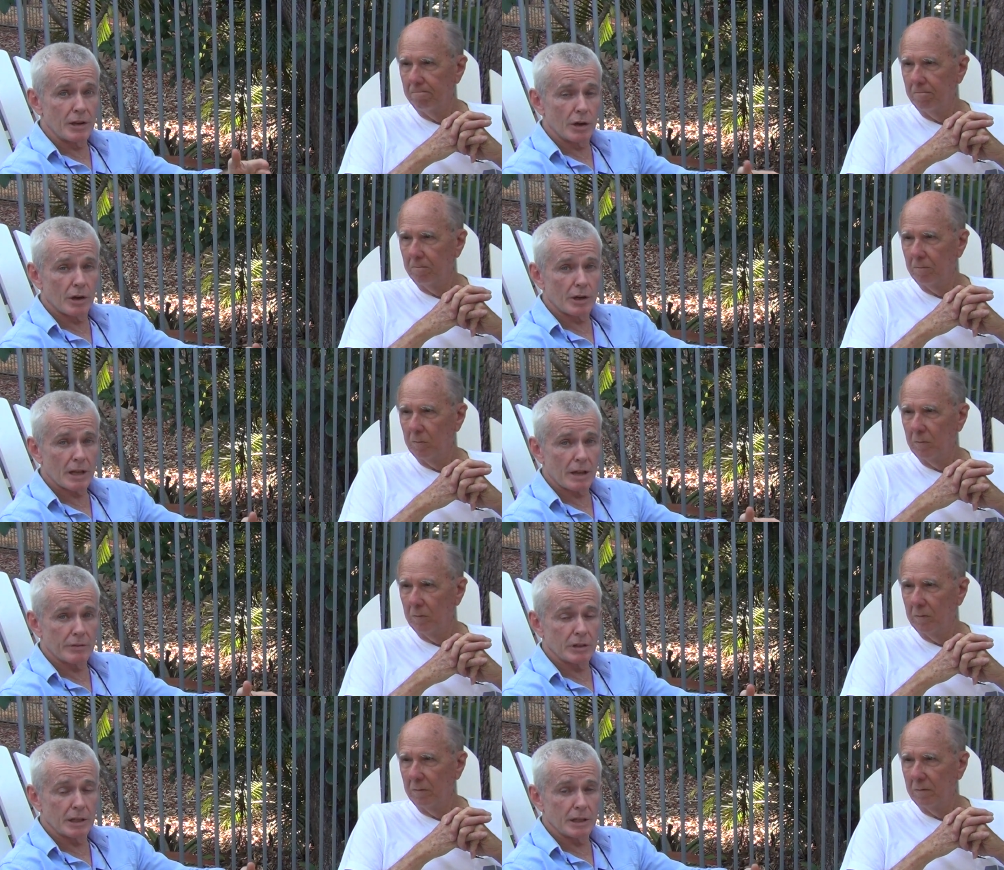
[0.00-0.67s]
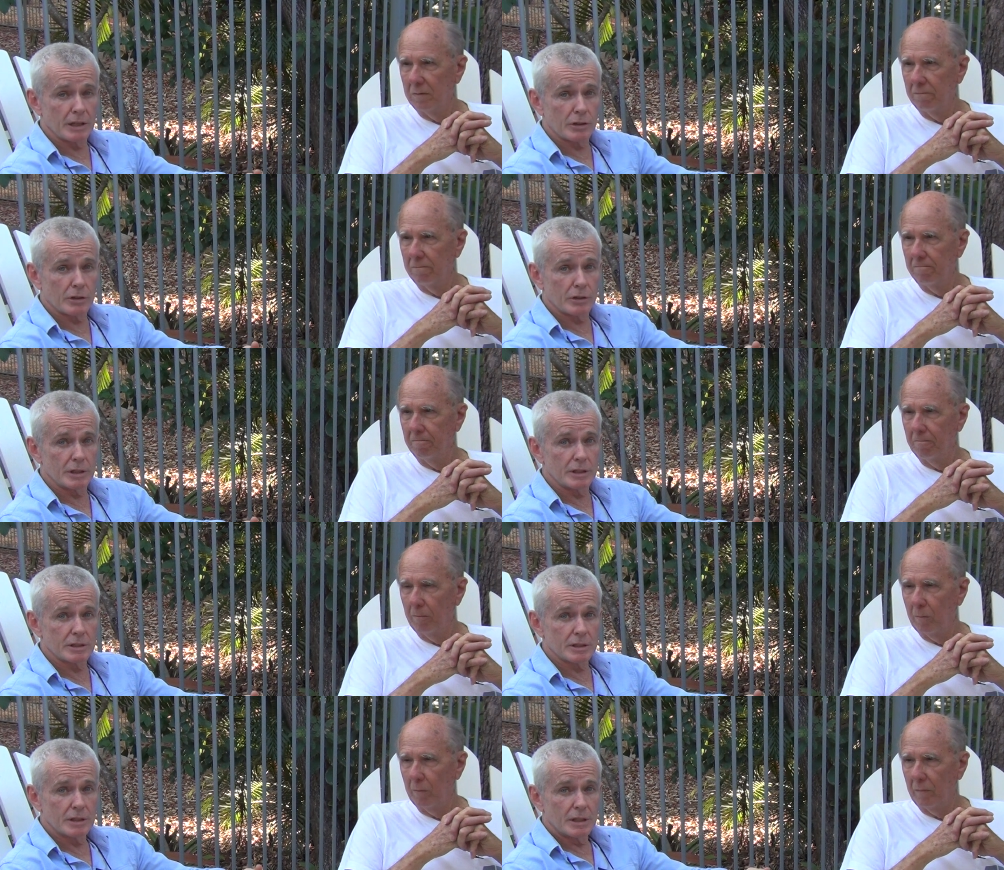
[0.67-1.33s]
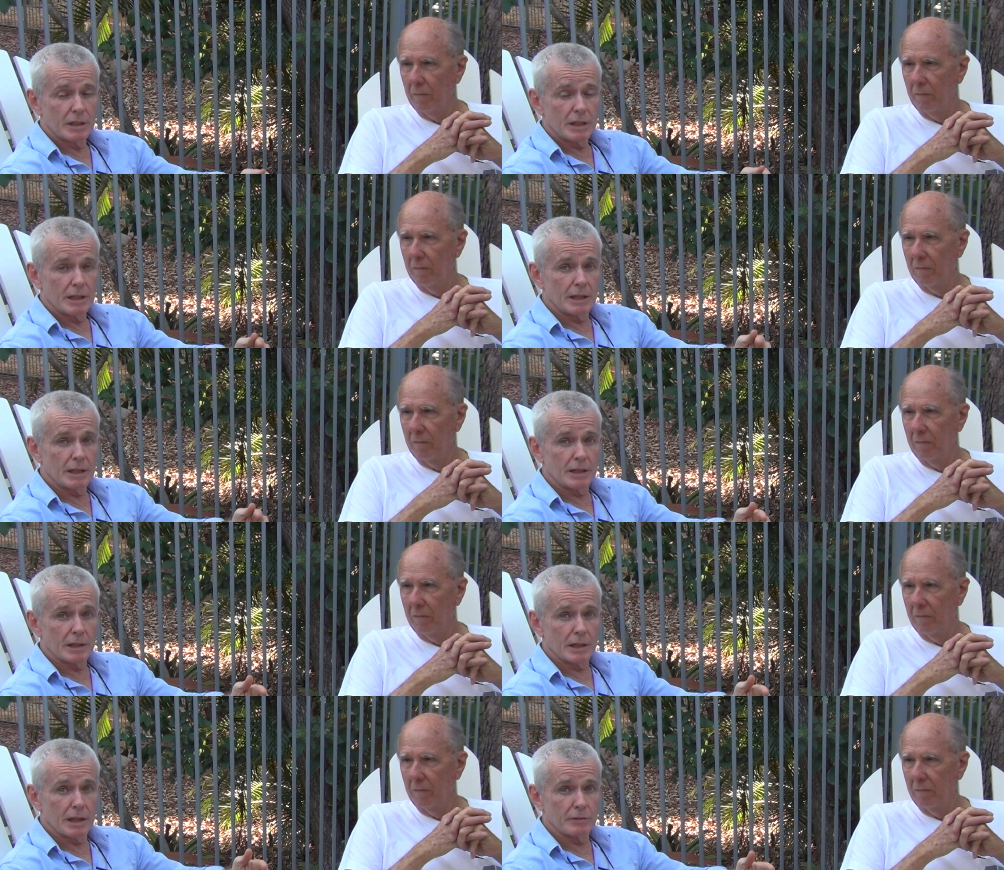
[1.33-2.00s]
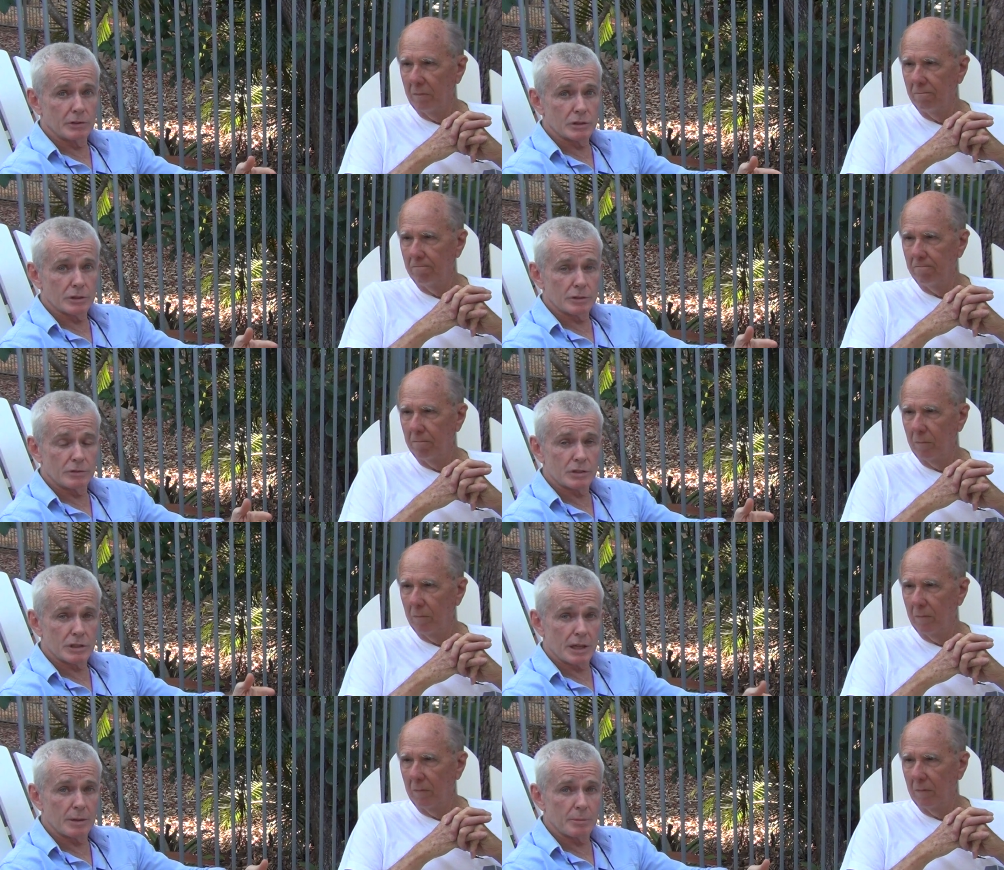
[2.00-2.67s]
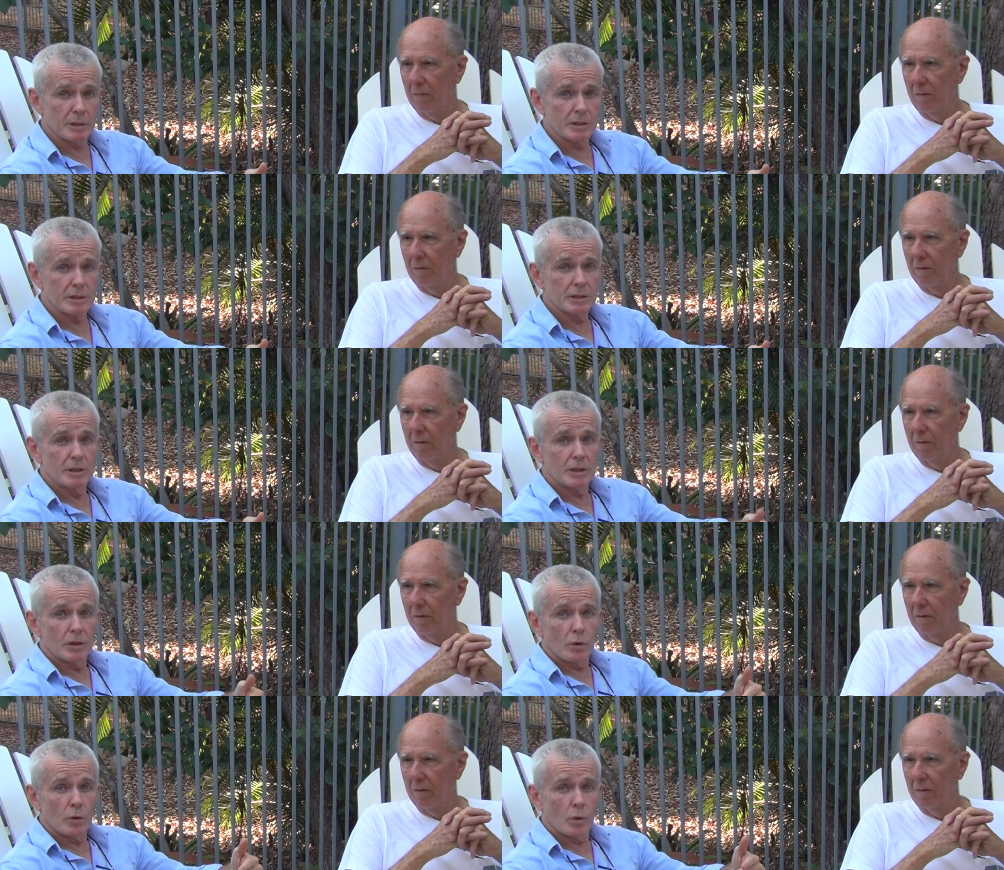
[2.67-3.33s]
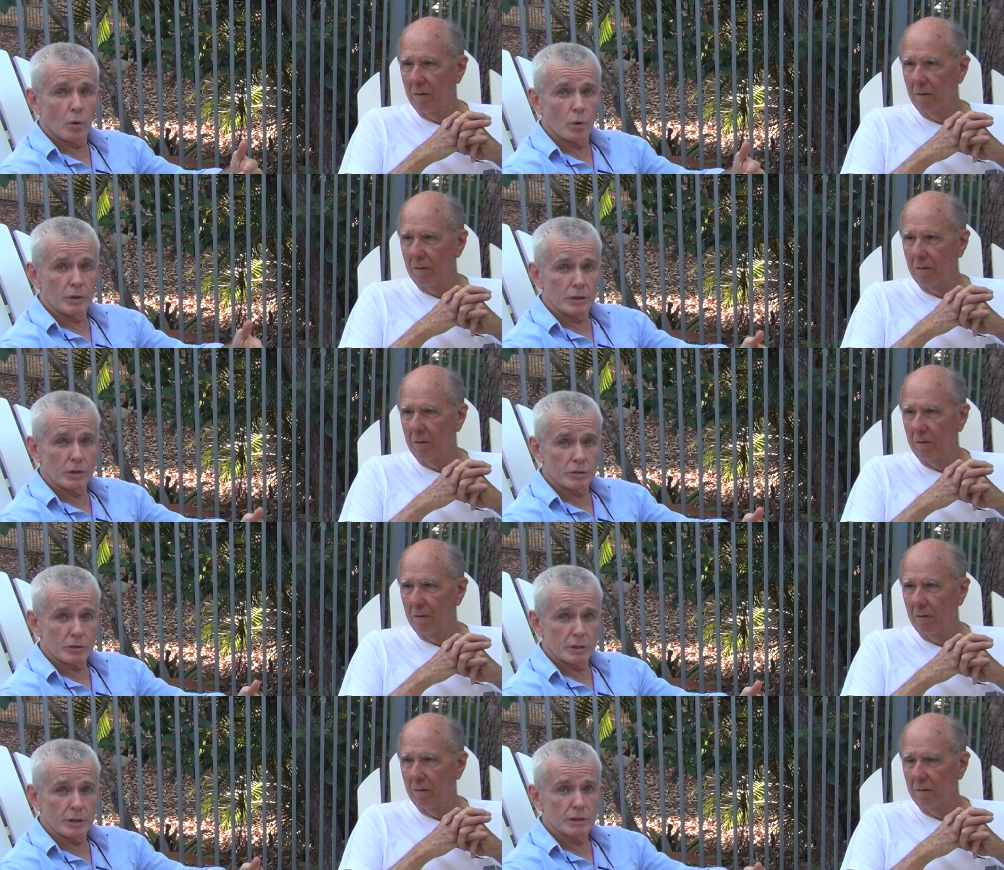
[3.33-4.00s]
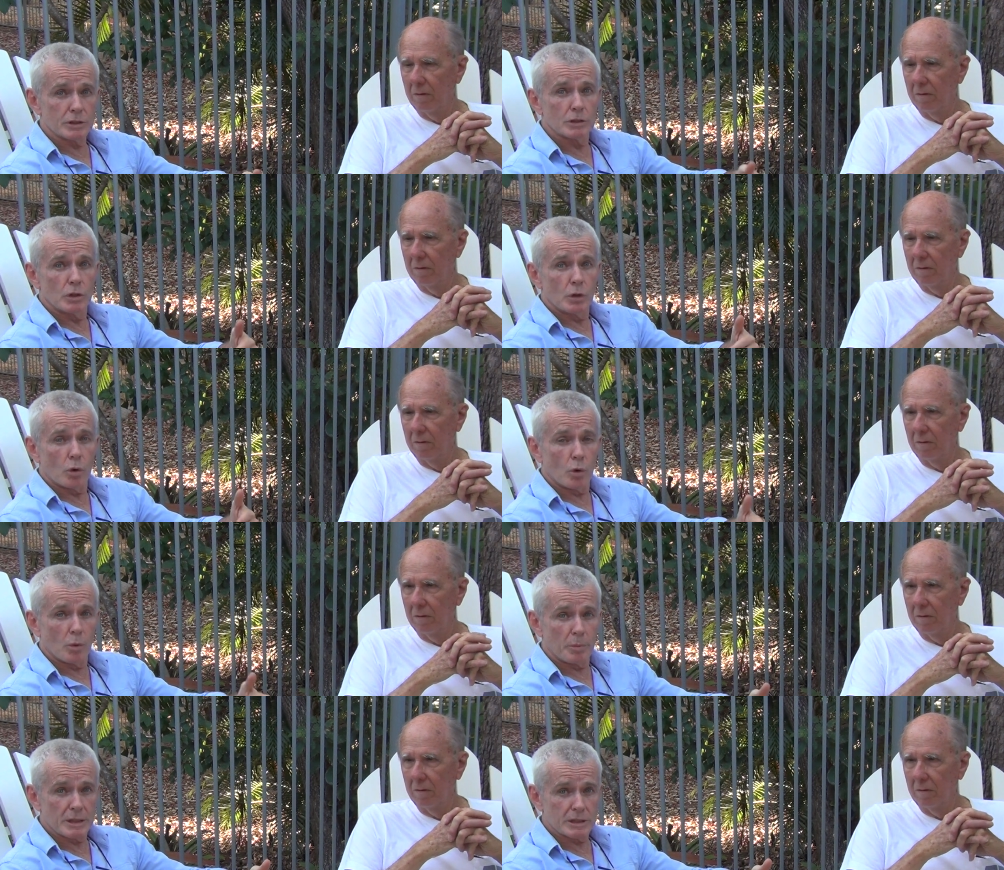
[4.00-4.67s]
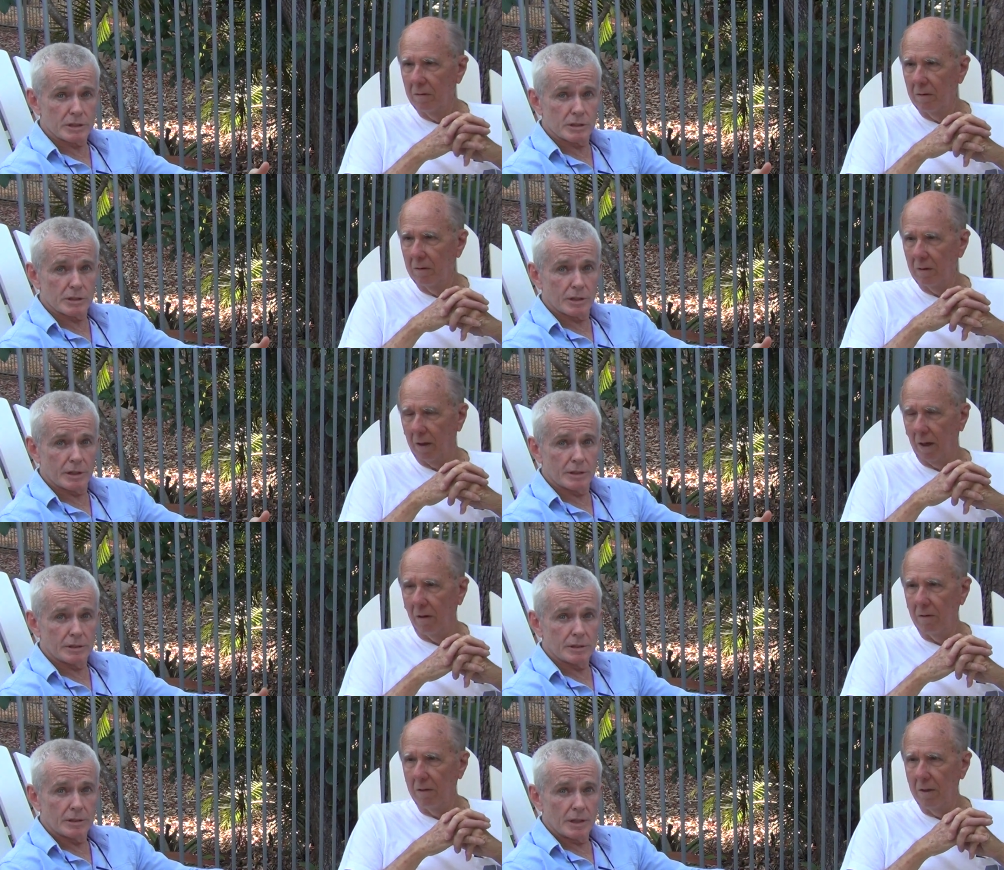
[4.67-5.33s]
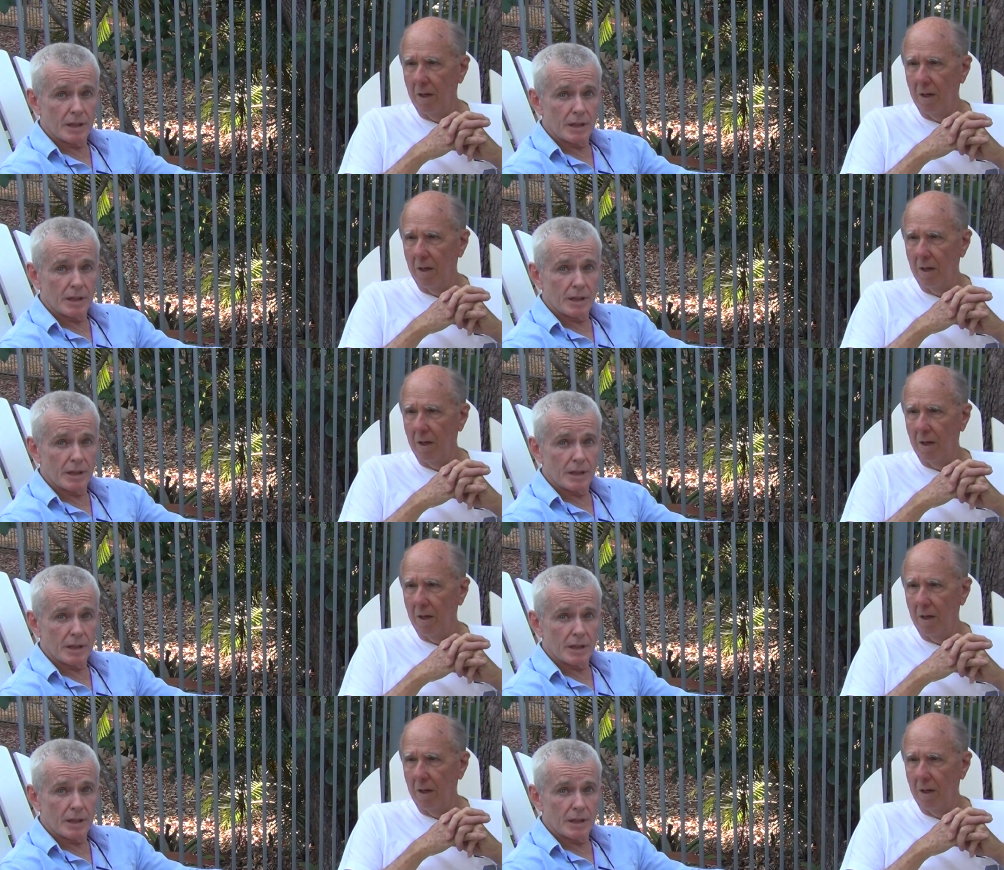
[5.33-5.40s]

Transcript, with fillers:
Speaker 1: not having an increase in levels of sediment or nutrients or pesticides.